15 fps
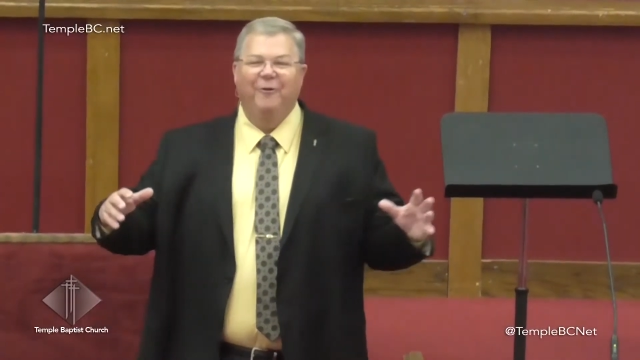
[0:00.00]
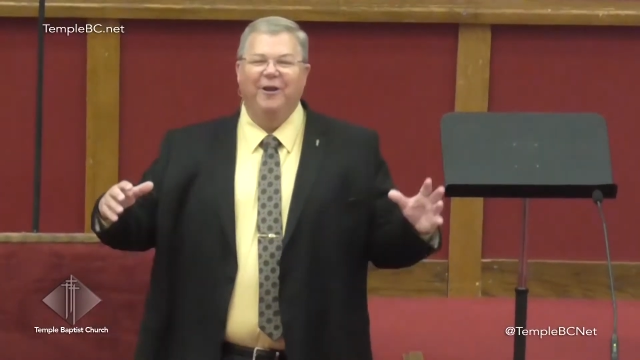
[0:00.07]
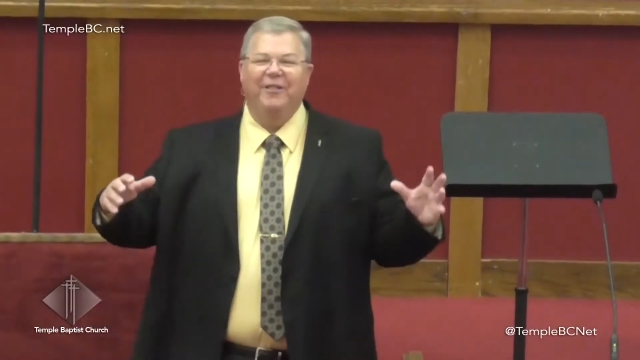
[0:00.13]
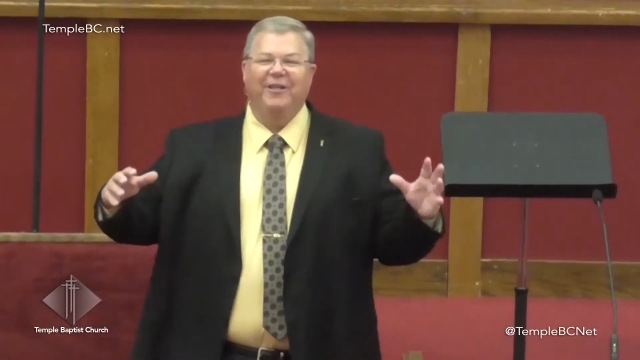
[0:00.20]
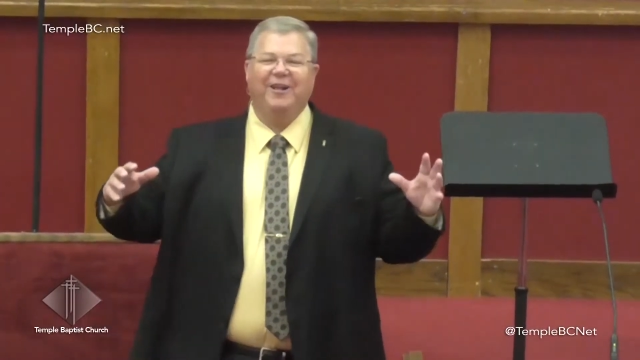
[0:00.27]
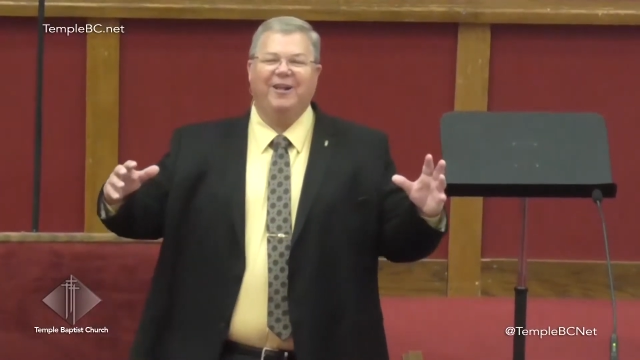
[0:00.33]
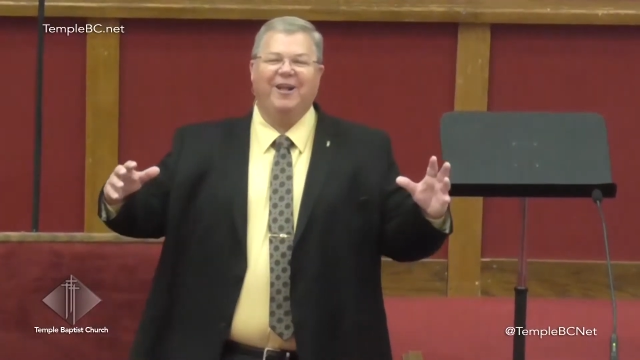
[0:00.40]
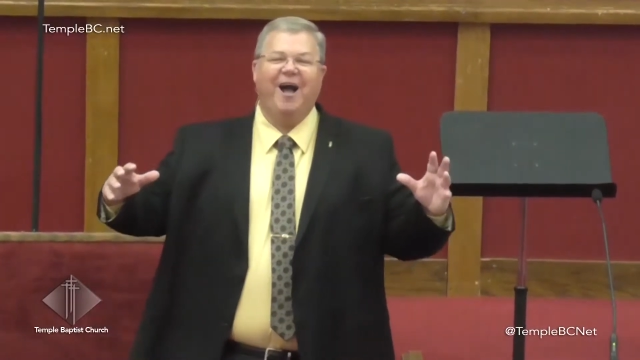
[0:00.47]
one
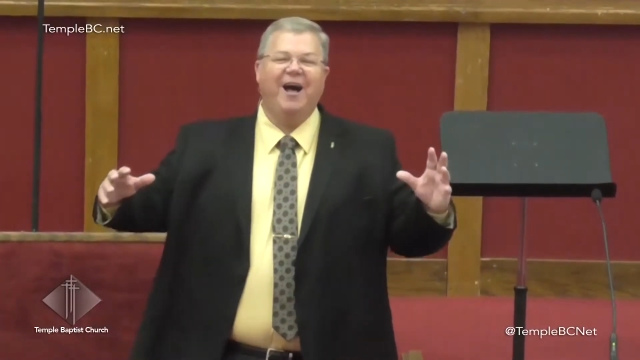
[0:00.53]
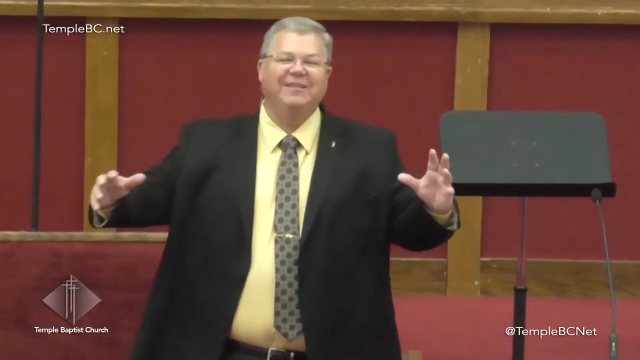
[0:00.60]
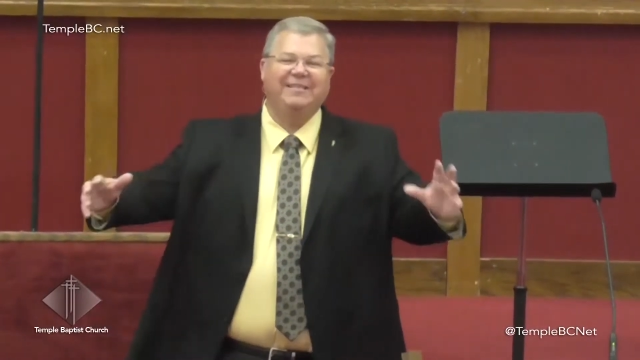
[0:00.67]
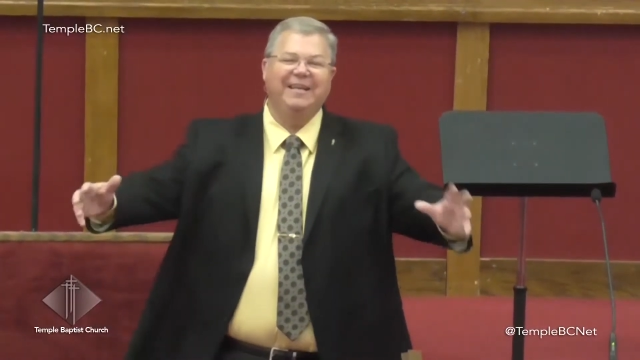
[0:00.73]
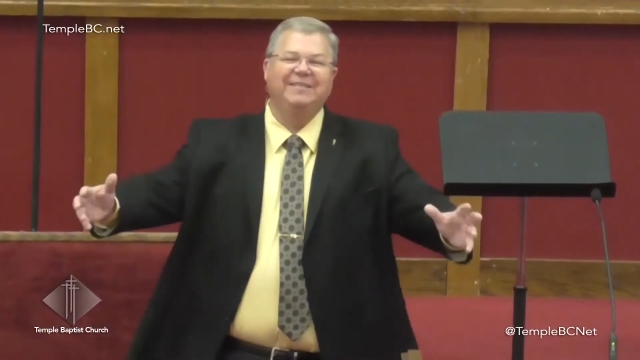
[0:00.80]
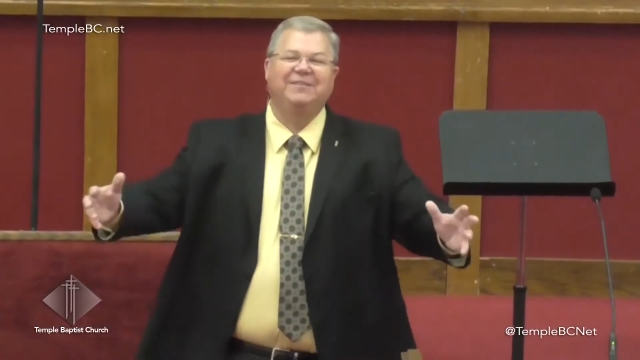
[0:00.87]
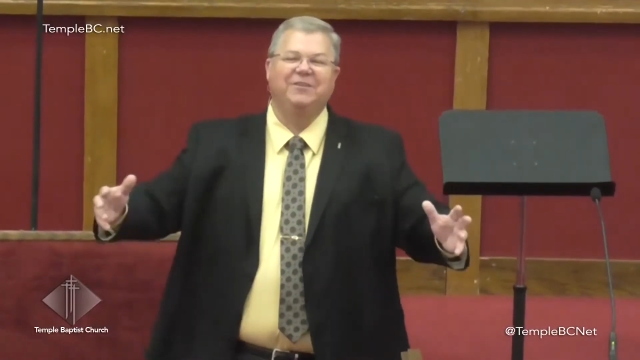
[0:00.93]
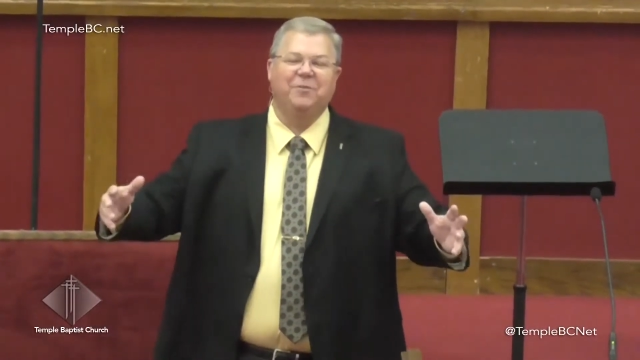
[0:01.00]
of the
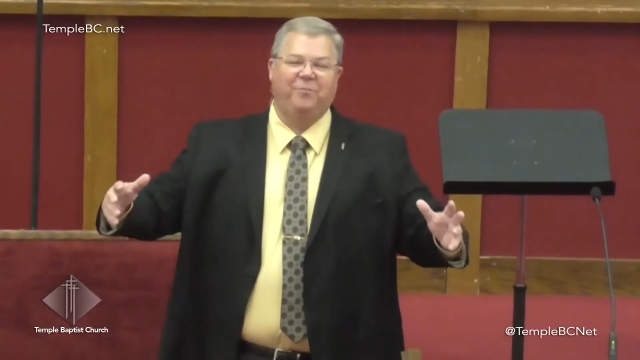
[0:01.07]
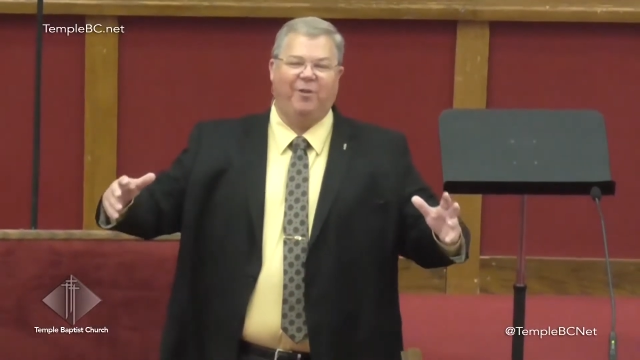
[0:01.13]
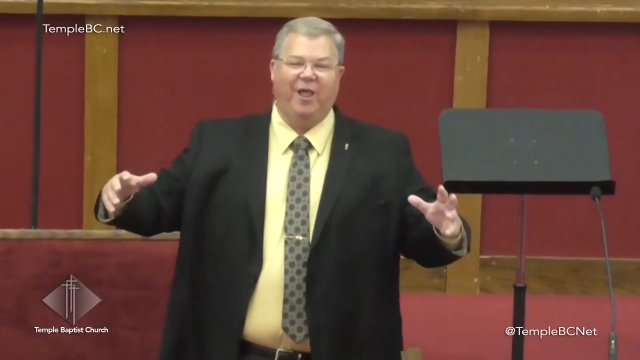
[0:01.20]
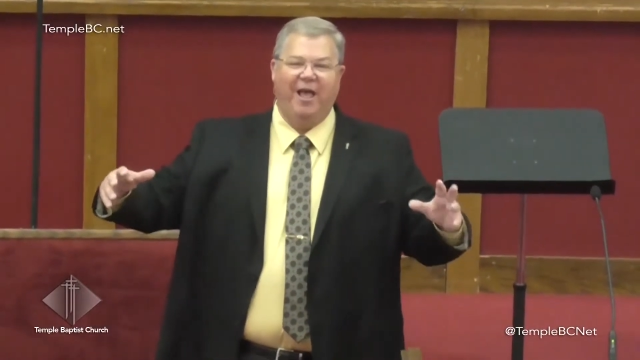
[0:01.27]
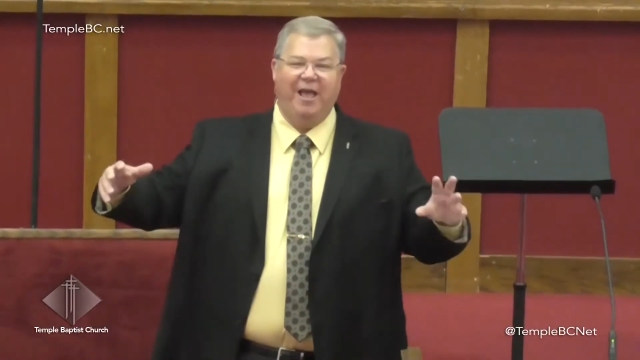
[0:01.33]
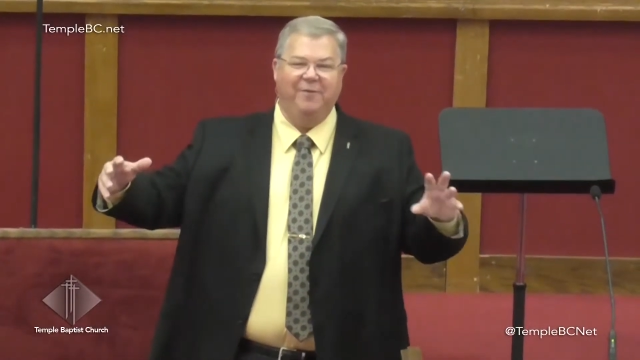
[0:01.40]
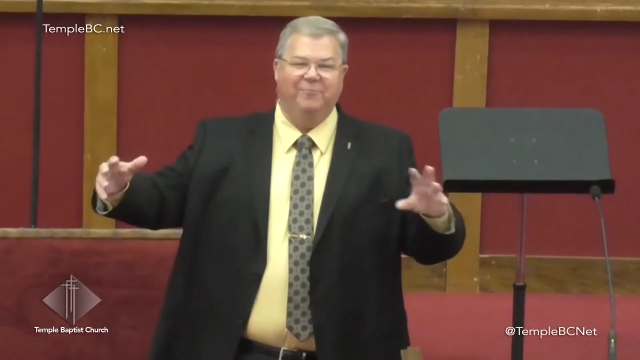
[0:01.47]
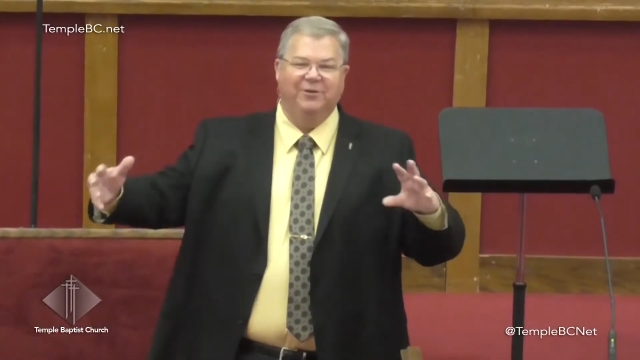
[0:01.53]
contents of the
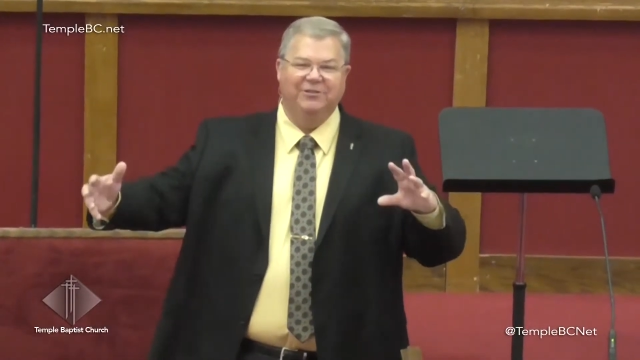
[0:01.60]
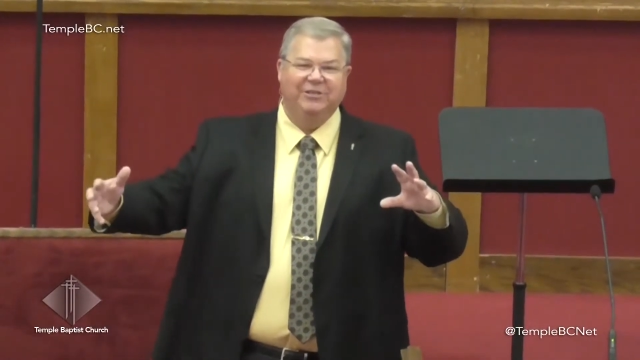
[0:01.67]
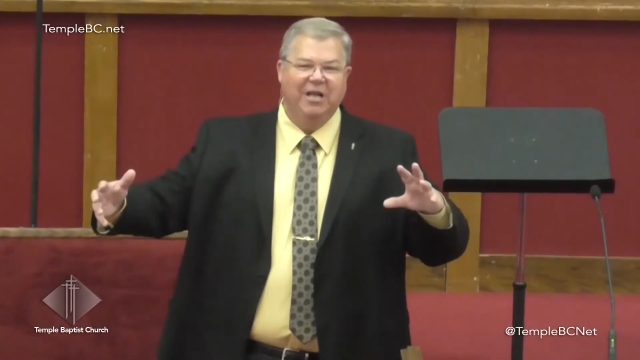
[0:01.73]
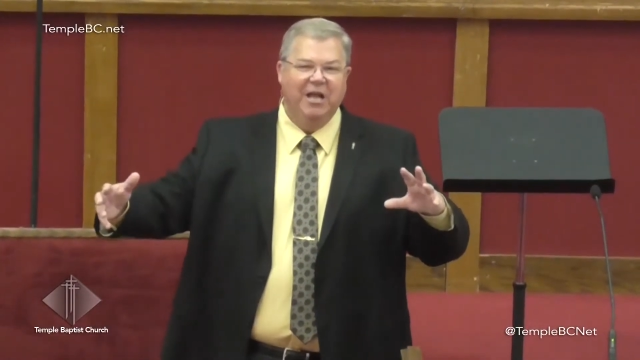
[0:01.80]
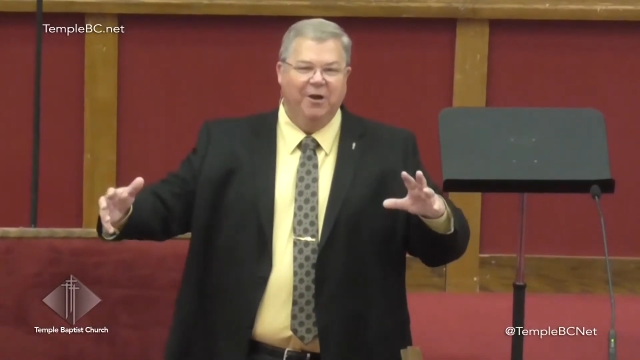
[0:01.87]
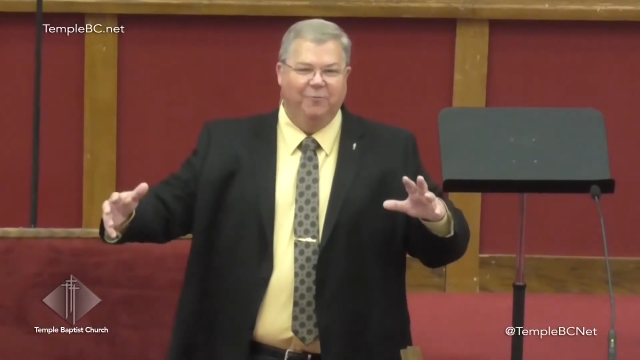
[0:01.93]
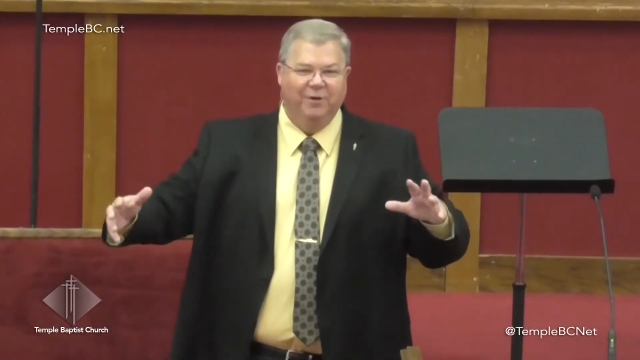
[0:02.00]
plane was,